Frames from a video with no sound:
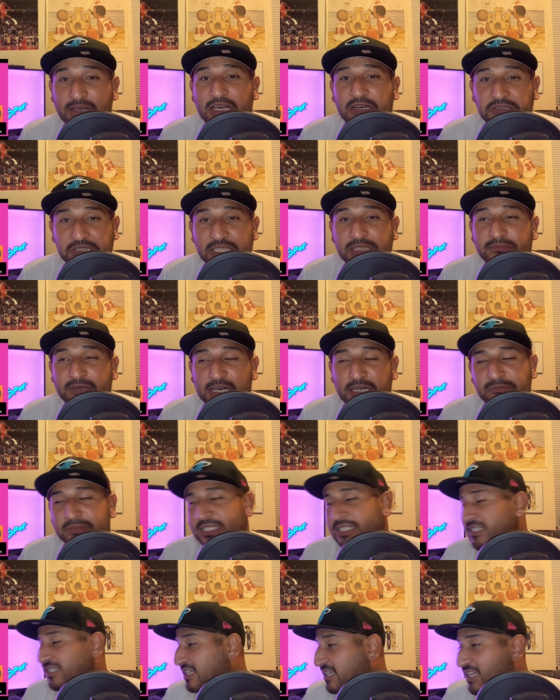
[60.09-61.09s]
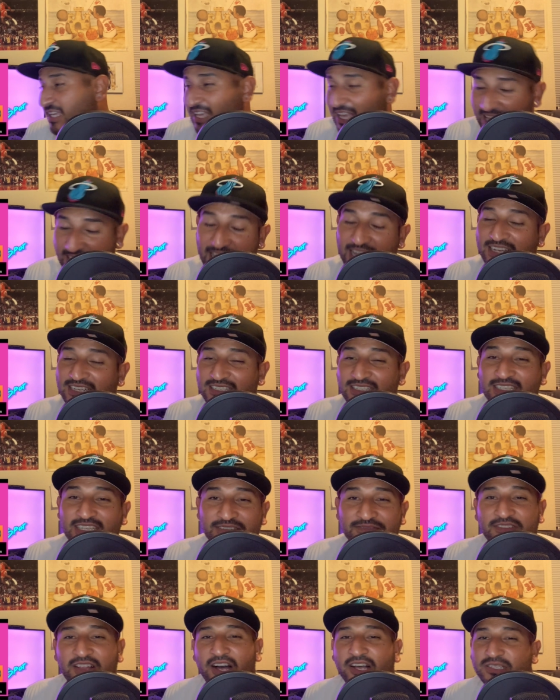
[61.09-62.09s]
email me at
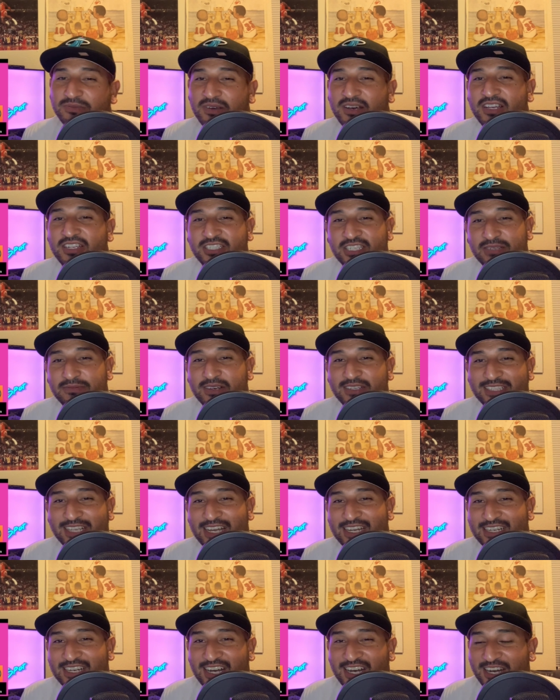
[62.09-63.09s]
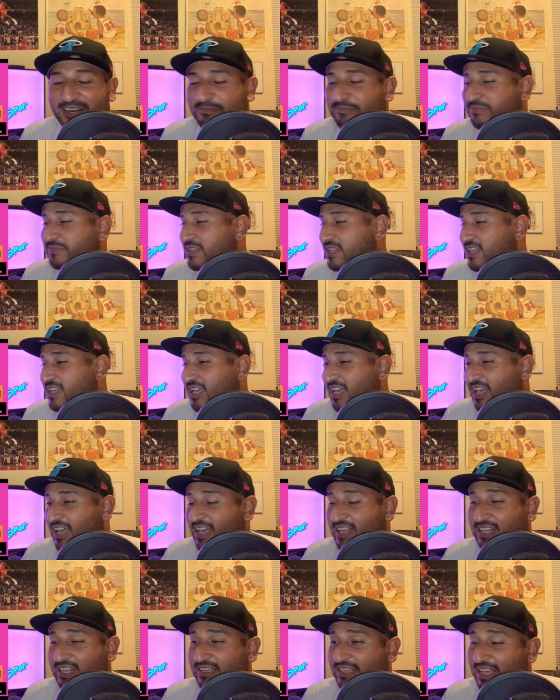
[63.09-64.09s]
heatvlogspot@gmail.com.
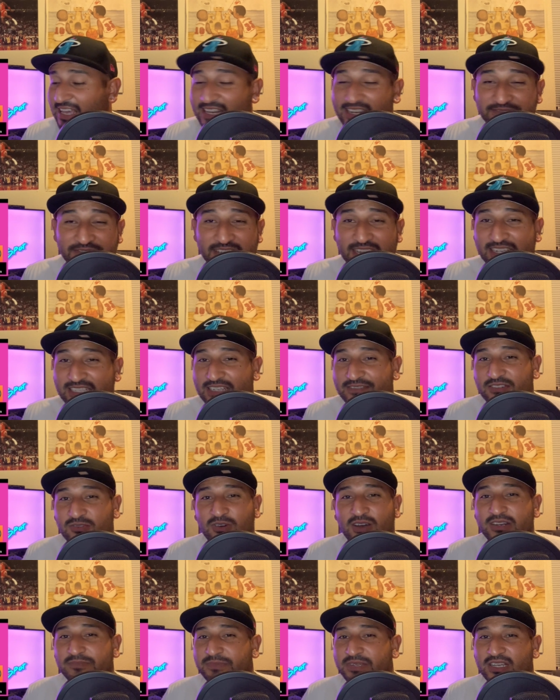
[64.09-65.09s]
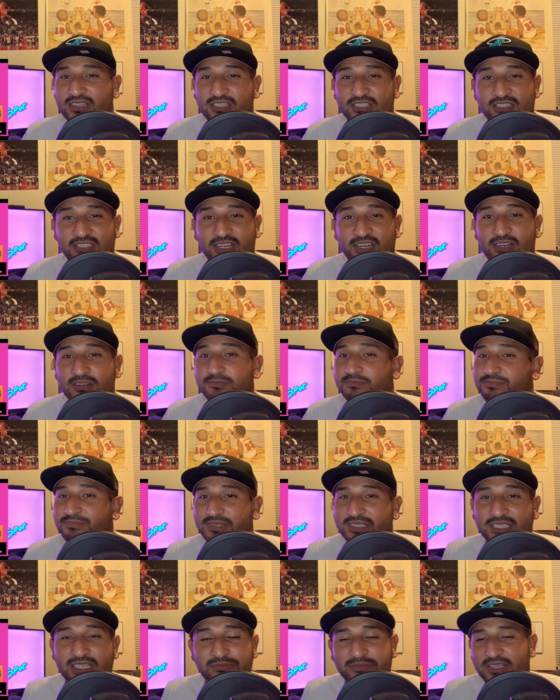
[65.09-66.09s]
And again, if you guys ever want to be on the show, please
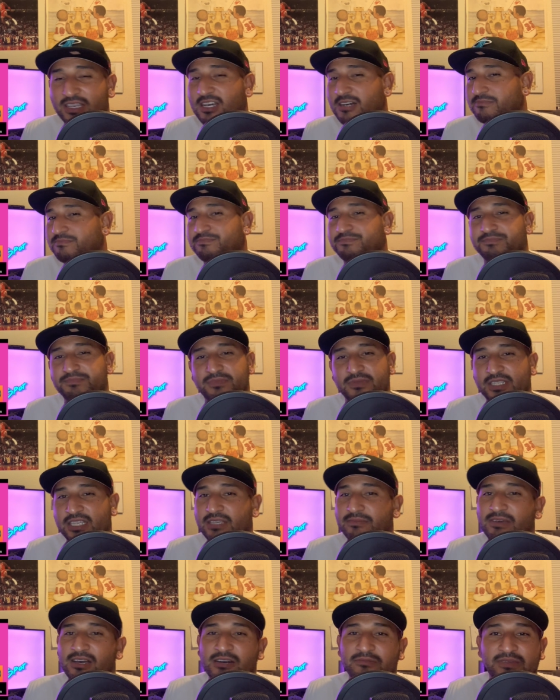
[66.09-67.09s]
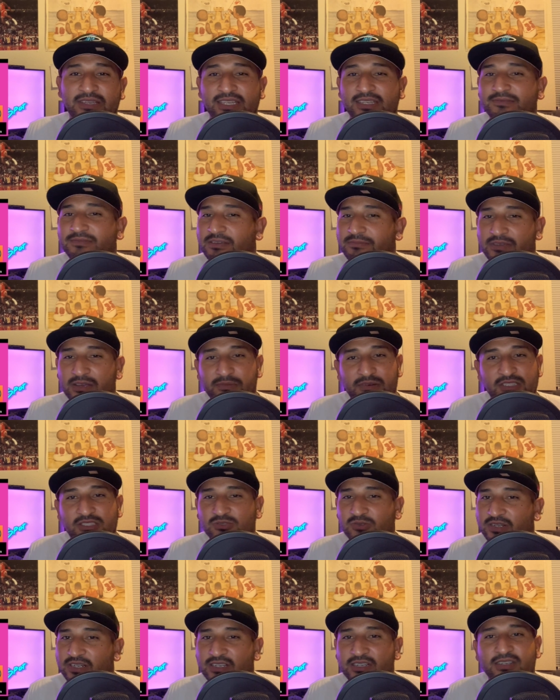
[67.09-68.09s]
hit me up. Email me, hit me up on
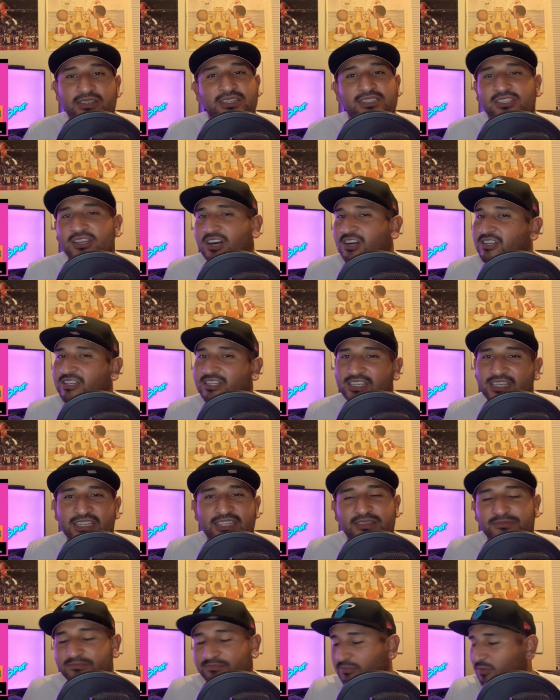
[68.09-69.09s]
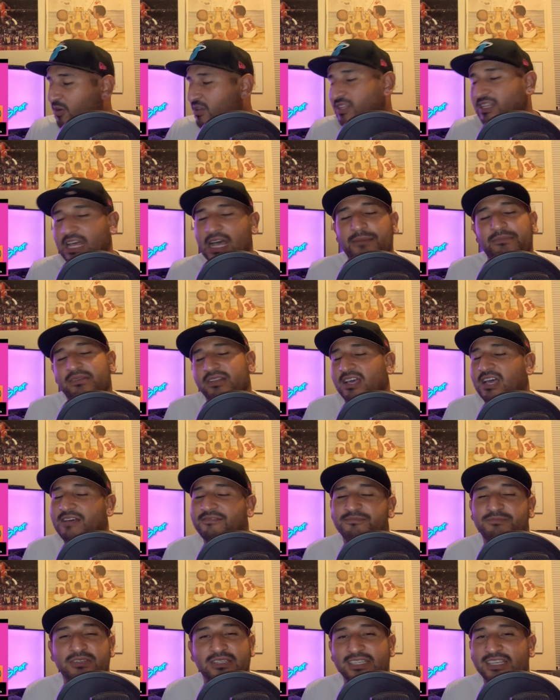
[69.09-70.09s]
Twitter. It's all good. More than happy to have
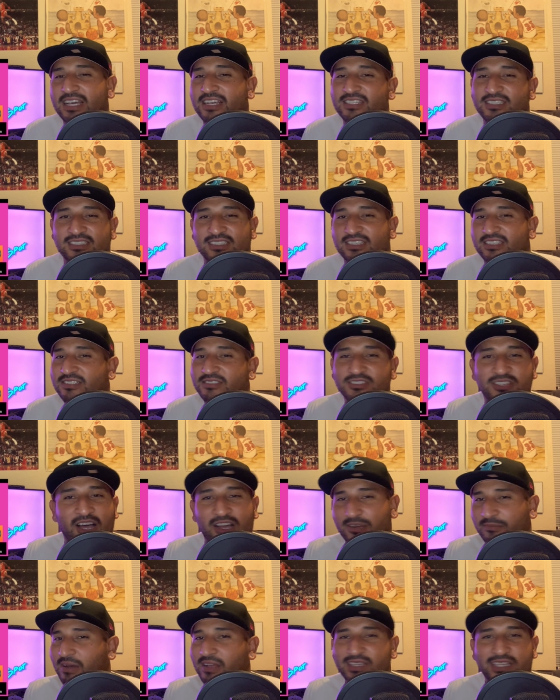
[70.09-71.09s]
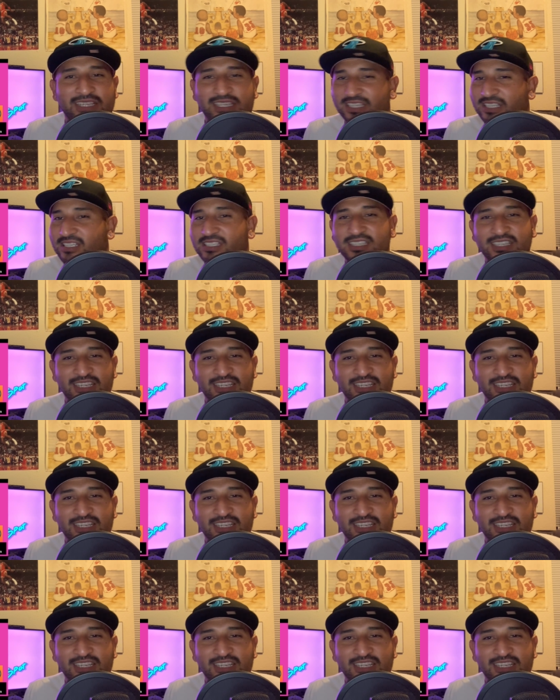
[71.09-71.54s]
guests and talk about the Heat.